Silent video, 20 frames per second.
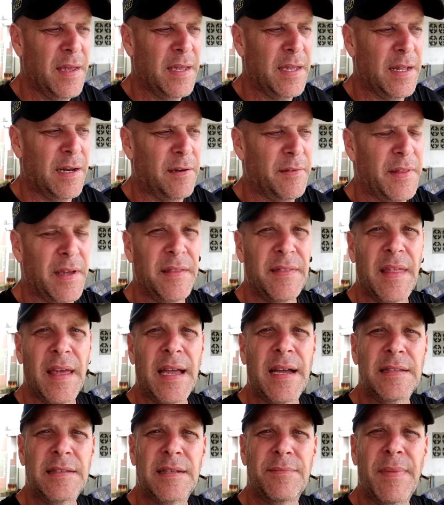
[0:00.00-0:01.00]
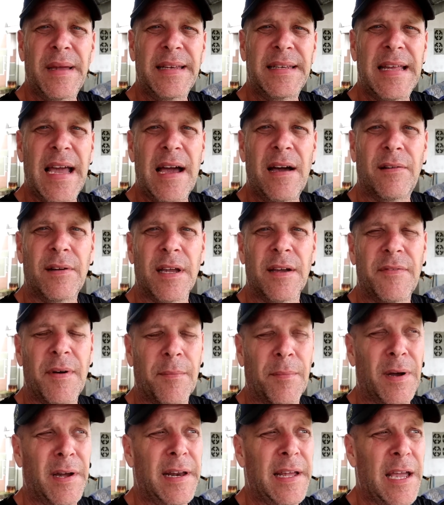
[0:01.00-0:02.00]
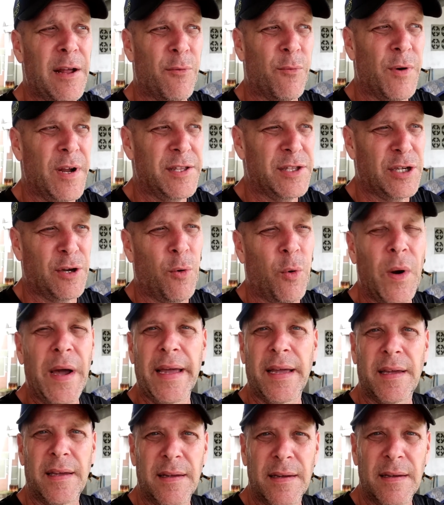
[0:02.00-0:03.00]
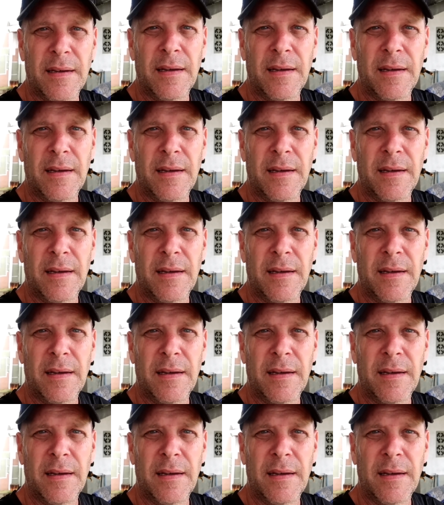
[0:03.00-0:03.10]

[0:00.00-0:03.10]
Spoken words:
you know, they got the mentality of, I'm going to get rich quick.